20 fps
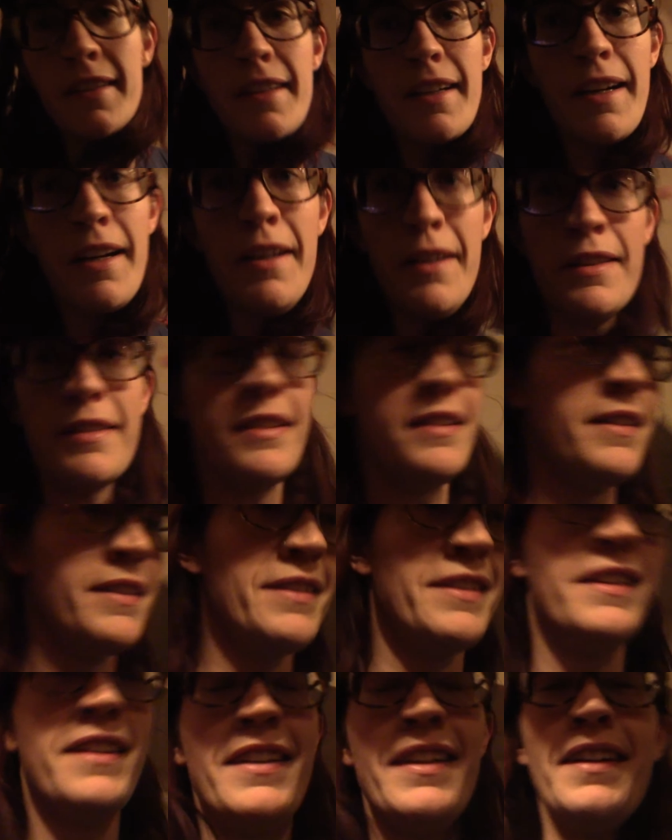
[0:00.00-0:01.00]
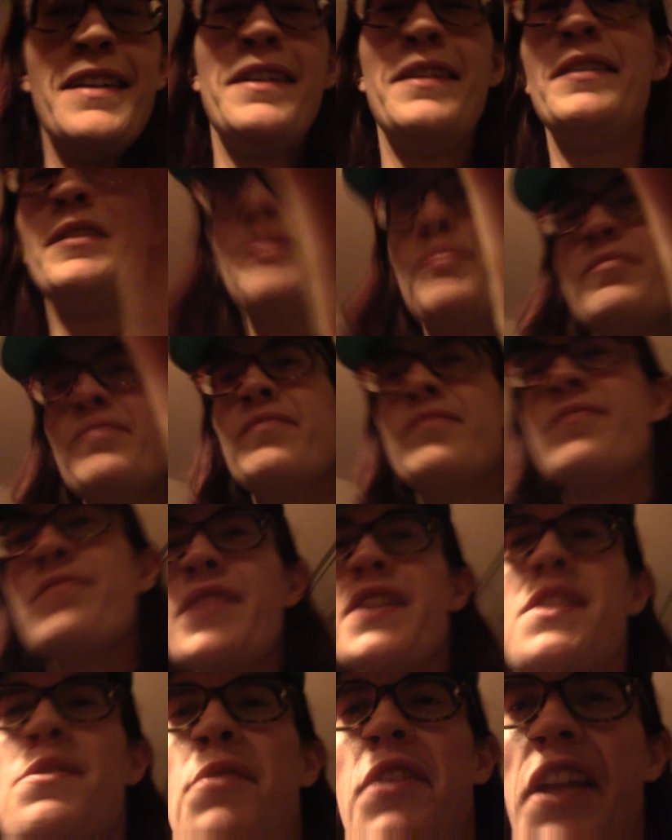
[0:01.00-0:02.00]

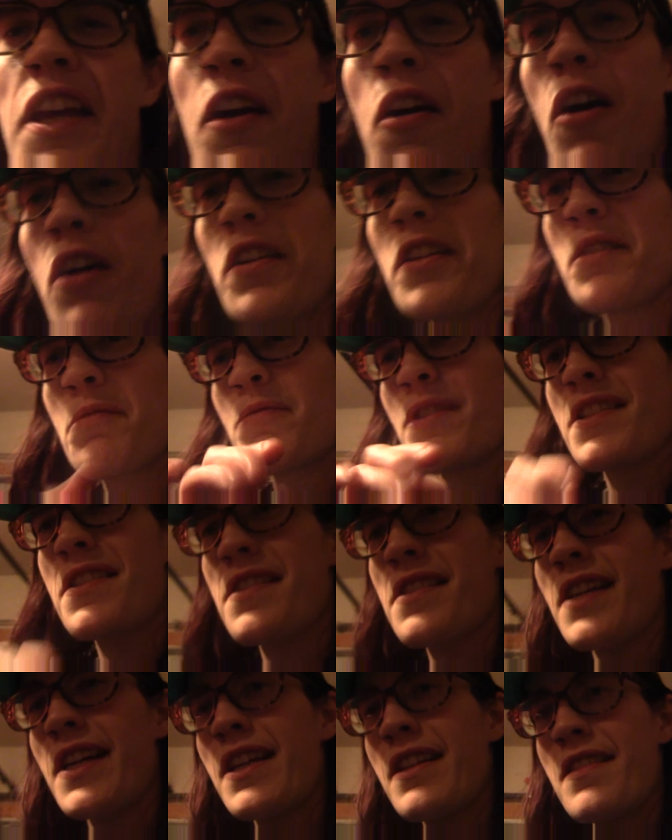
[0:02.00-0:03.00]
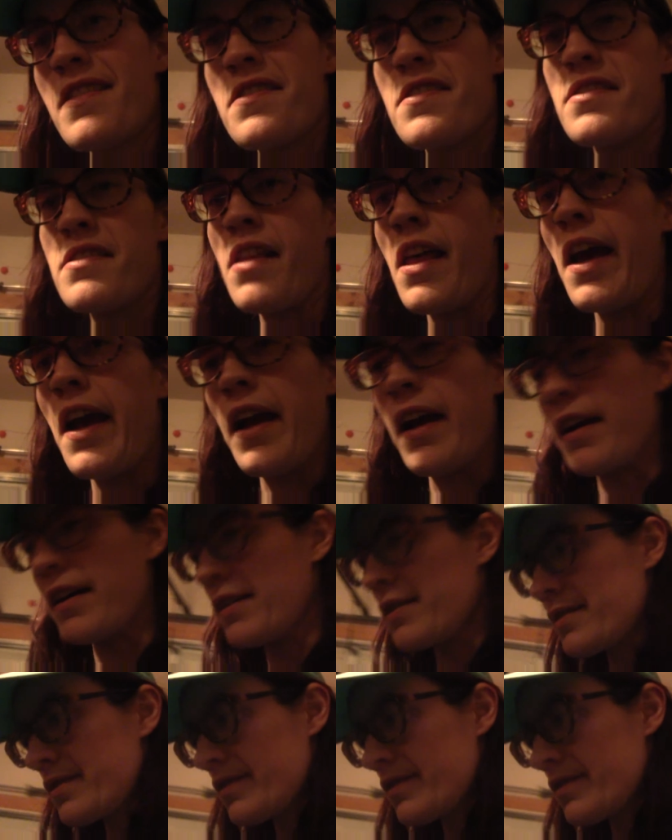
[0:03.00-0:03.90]
That's what they called him. That's like the slang.